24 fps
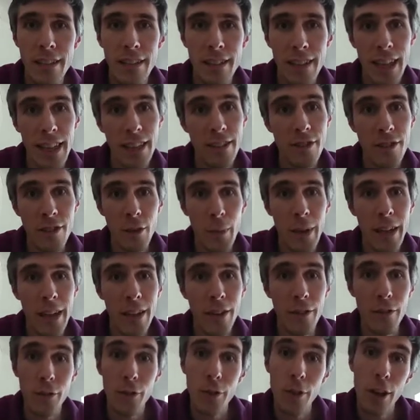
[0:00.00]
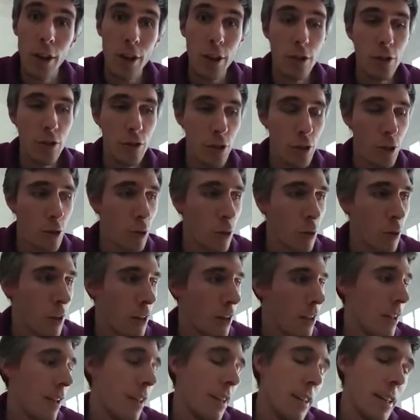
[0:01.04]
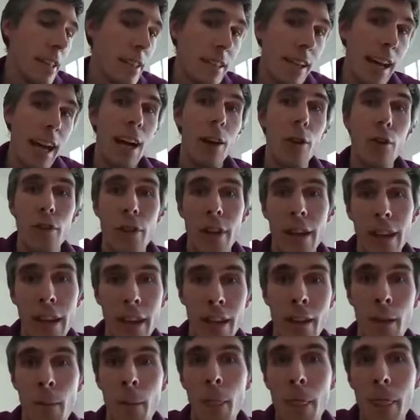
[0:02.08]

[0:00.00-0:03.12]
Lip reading: his kids to be in a good school, needs housing.